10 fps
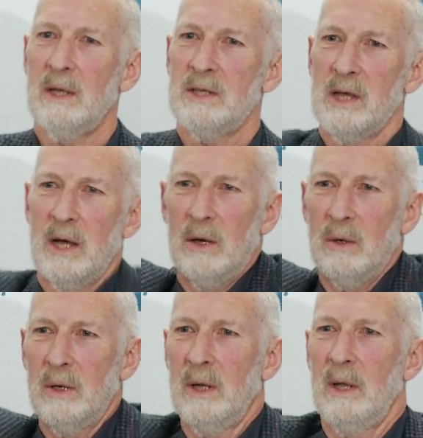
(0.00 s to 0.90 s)

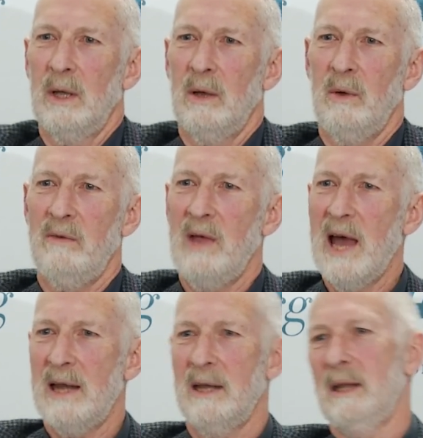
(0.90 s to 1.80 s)
So we've
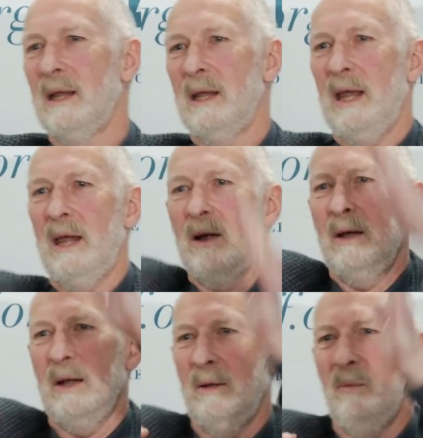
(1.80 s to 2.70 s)
got
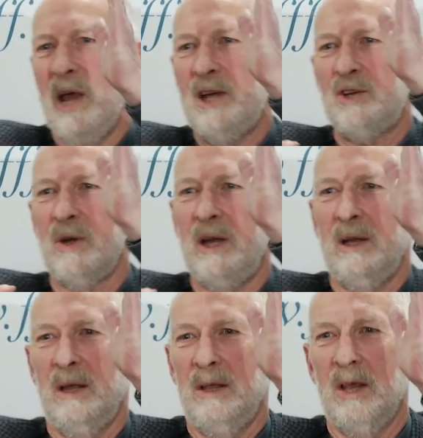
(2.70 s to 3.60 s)
here measuring